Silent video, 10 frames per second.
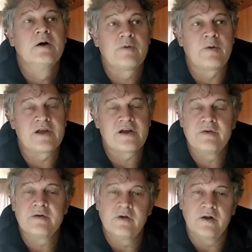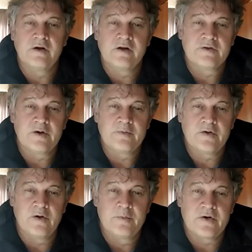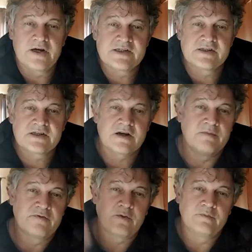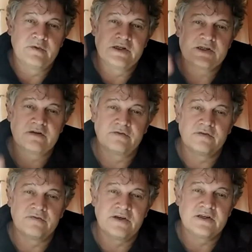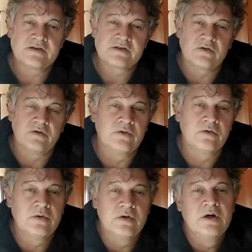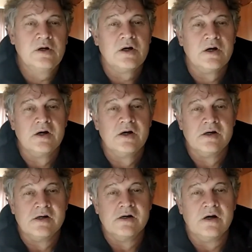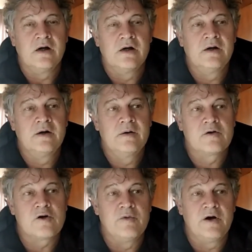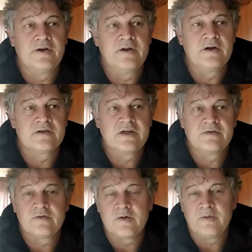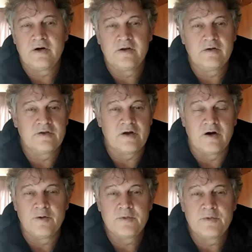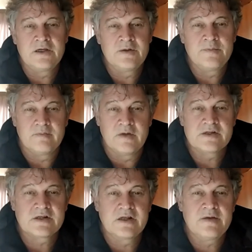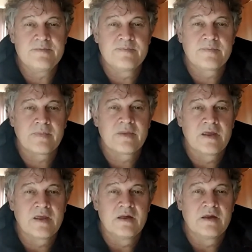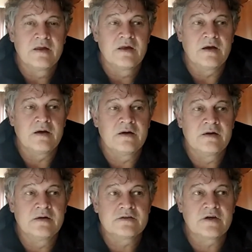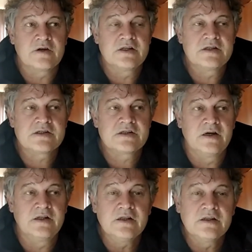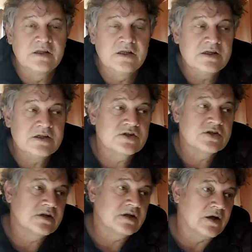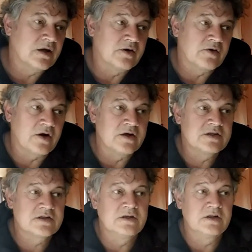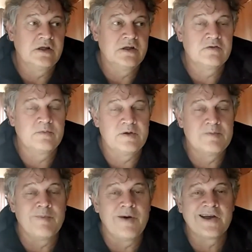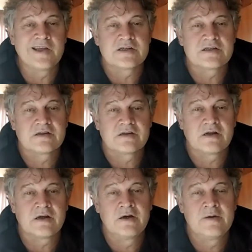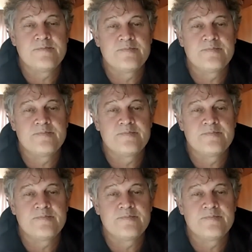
probably coming, a lot of our operations come from Minister of Defense or uh, commander, a chief commander of the army mostly. Uh, so they decided these uh, roads need to be mined. Um,